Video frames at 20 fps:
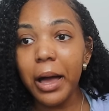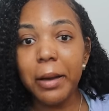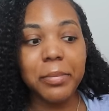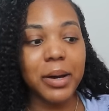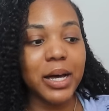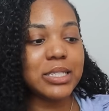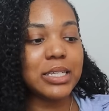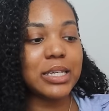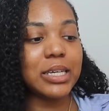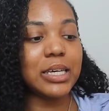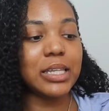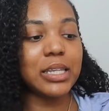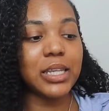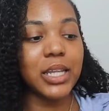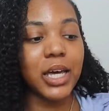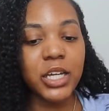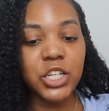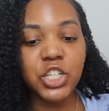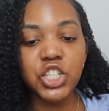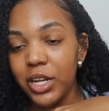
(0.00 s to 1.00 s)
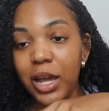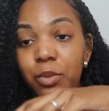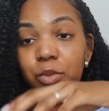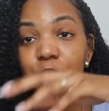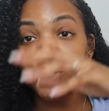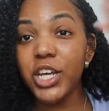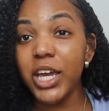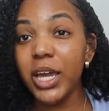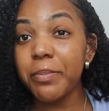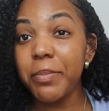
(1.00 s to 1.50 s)
I'm about to eat lunch, and I
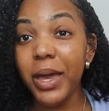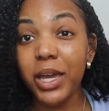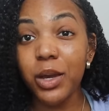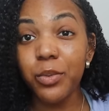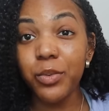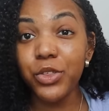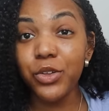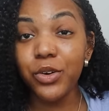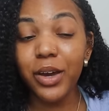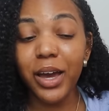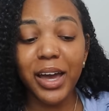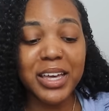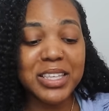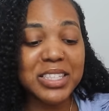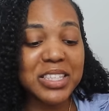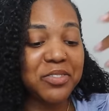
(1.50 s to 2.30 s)
will check back in with you guys